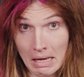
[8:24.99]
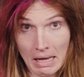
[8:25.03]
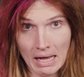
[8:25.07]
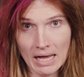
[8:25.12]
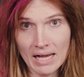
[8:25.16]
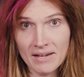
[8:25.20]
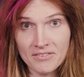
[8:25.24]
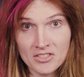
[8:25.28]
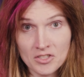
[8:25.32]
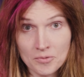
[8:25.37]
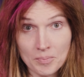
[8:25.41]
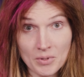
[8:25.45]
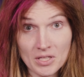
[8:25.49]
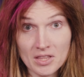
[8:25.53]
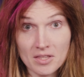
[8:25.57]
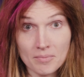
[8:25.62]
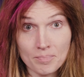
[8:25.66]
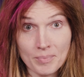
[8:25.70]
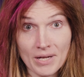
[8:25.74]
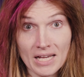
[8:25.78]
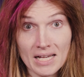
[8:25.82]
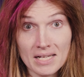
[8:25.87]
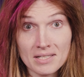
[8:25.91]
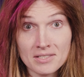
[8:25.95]
I've spent the
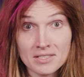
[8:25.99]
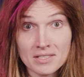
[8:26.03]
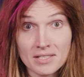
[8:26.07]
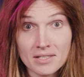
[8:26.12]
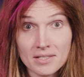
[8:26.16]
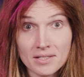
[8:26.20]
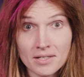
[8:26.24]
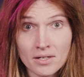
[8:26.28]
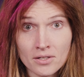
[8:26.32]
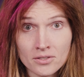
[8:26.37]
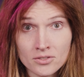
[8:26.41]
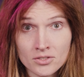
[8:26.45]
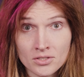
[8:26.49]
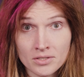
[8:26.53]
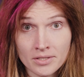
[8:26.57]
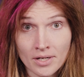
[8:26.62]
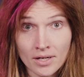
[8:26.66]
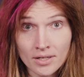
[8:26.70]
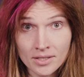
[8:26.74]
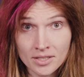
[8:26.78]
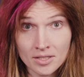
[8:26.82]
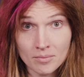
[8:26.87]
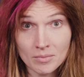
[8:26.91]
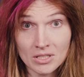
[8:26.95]
past ten years
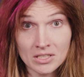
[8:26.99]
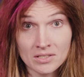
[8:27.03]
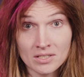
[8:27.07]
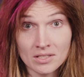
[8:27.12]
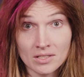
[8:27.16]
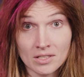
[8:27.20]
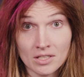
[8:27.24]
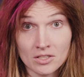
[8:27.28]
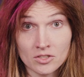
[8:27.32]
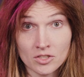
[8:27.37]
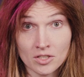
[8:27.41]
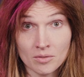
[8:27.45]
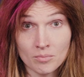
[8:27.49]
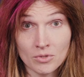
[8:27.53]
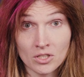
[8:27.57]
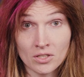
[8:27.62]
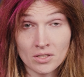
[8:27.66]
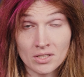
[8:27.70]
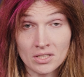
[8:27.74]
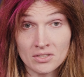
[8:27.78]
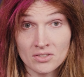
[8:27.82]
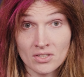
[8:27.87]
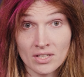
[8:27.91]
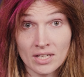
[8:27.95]
documenting niche
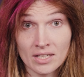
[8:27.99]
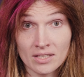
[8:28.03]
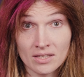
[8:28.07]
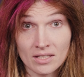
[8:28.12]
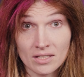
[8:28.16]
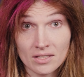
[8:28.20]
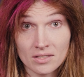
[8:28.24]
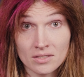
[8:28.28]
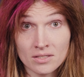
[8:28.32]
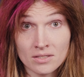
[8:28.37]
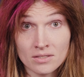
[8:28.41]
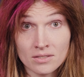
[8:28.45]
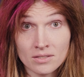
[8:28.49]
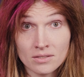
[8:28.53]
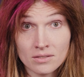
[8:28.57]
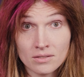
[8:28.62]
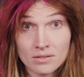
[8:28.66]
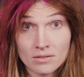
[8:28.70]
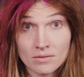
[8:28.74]
communities like this.